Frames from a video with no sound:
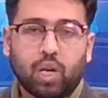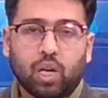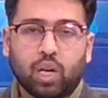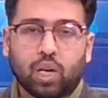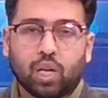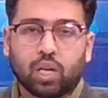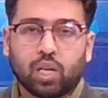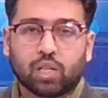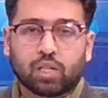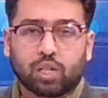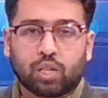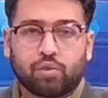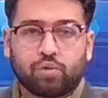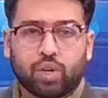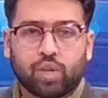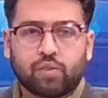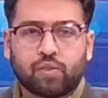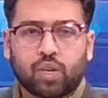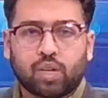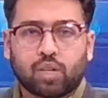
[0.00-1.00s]
In his
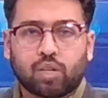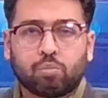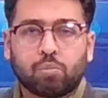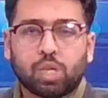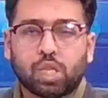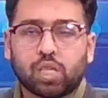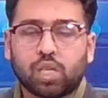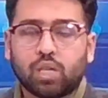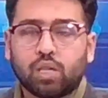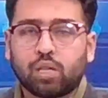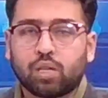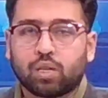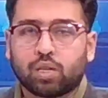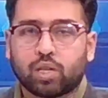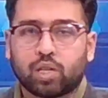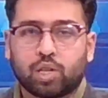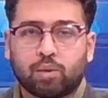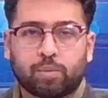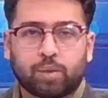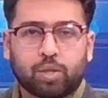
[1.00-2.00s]
address at the meeting,
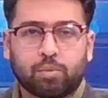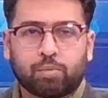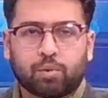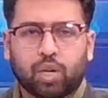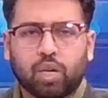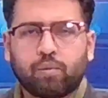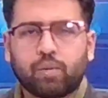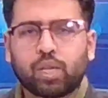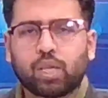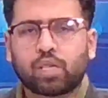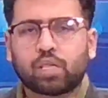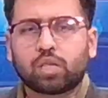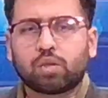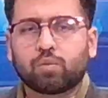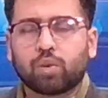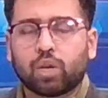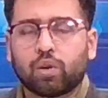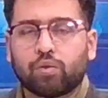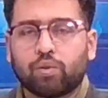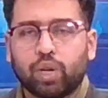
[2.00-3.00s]
the Deputy Prime Minister
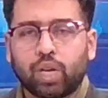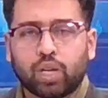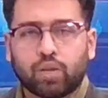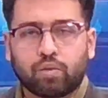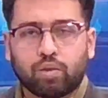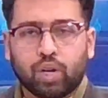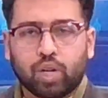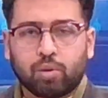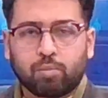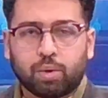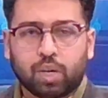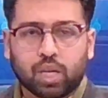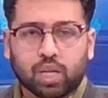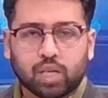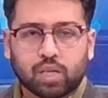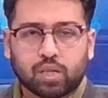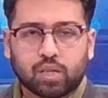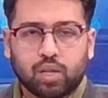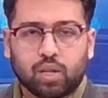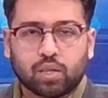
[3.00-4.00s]
will reiterate
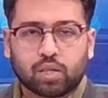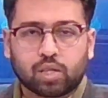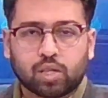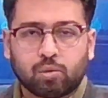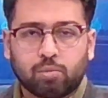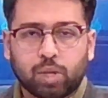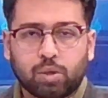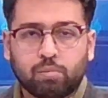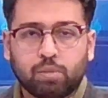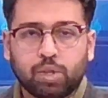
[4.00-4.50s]
Pakistan's commitment